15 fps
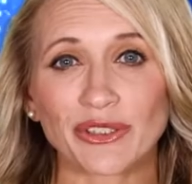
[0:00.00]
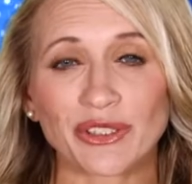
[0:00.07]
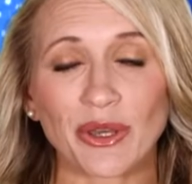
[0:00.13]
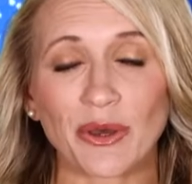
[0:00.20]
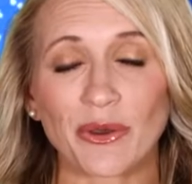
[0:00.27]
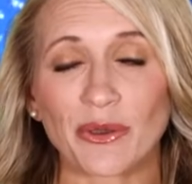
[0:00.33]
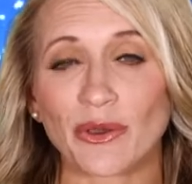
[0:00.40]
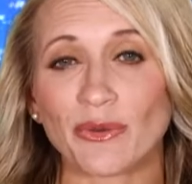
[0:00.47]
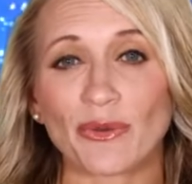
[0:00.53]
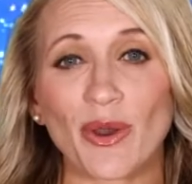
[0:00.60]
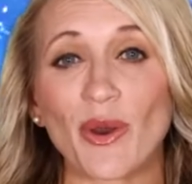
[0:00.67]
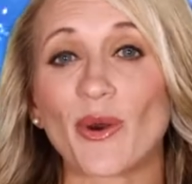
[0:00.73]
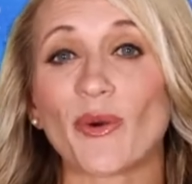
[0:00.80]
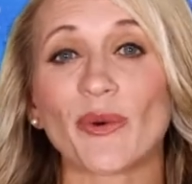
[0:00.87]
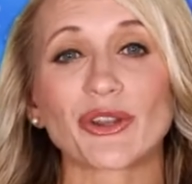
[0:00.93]
so you
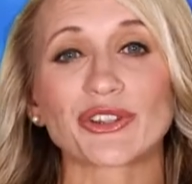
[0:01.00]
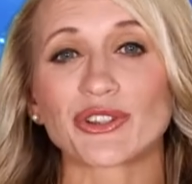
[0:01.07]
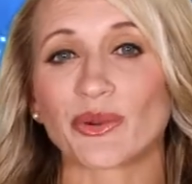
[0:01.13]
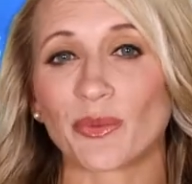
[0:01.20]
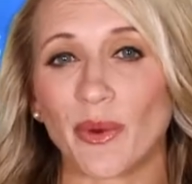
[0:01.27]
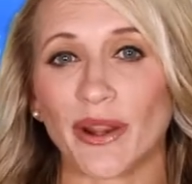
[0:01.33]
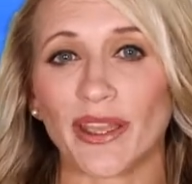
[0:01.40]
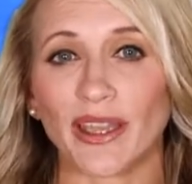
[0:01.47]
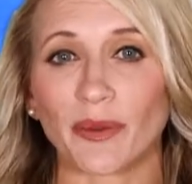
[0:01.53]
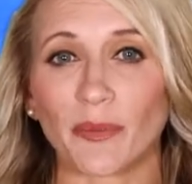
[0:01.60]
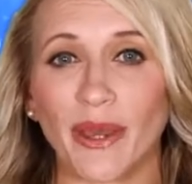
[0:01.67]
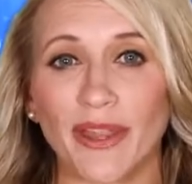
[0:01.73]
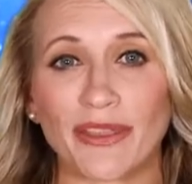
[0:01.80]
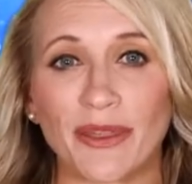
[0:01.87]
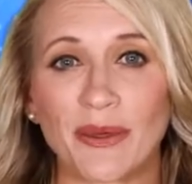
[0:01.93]
know what you're working
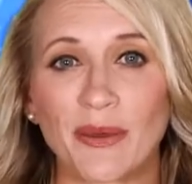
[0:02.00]
with.